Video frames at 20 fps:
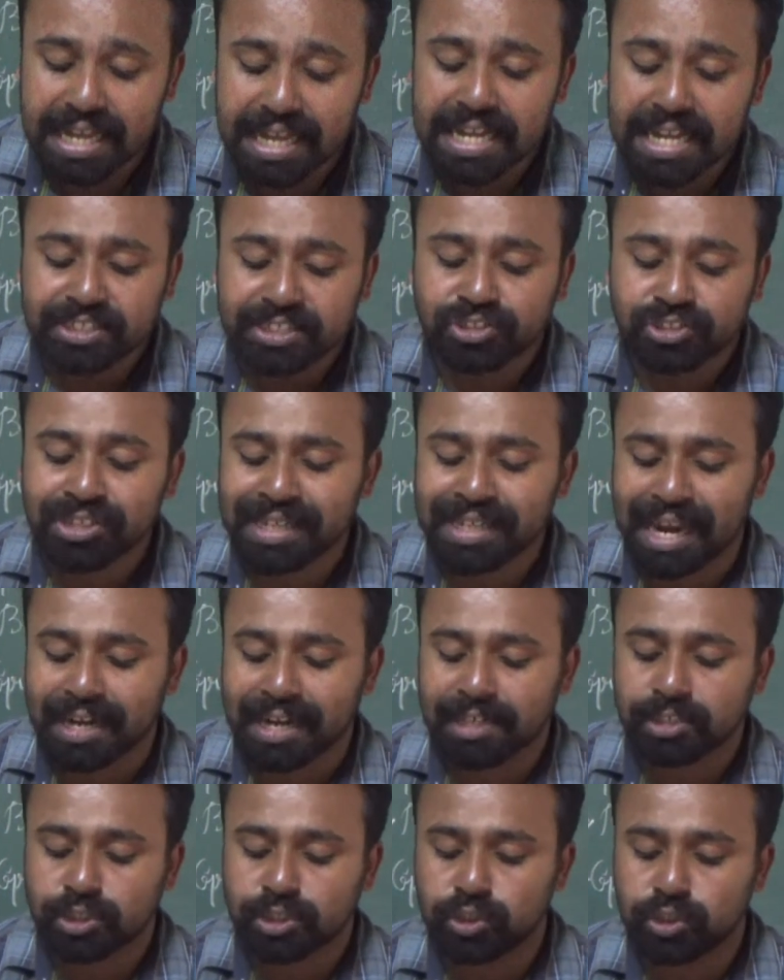she
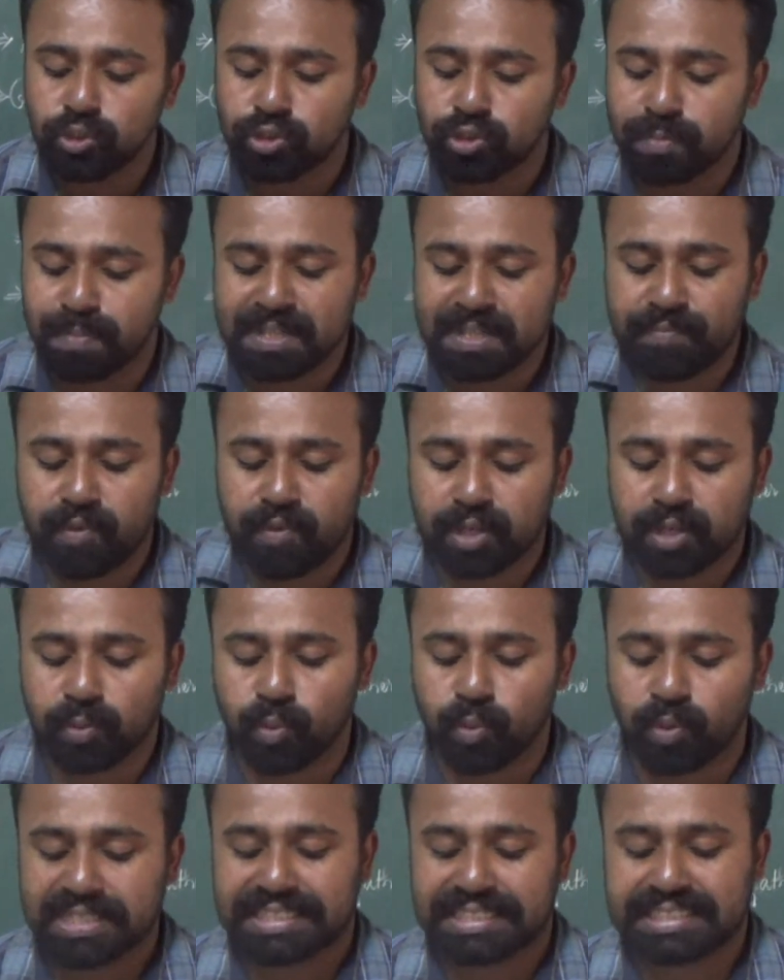had 2 rupees for the
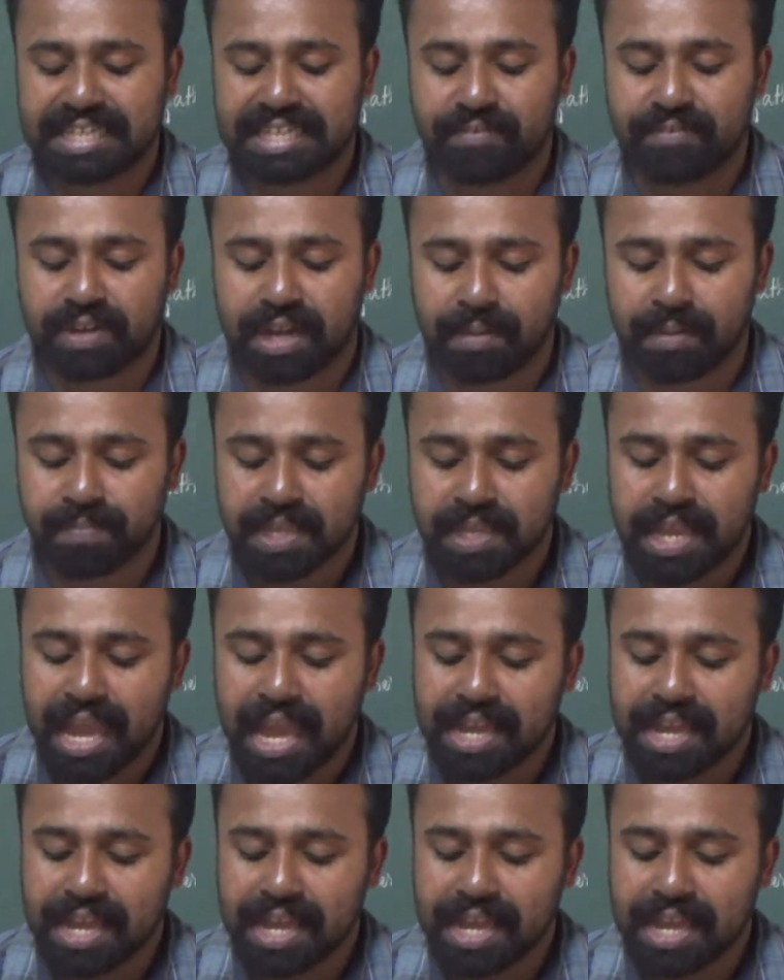one saved up,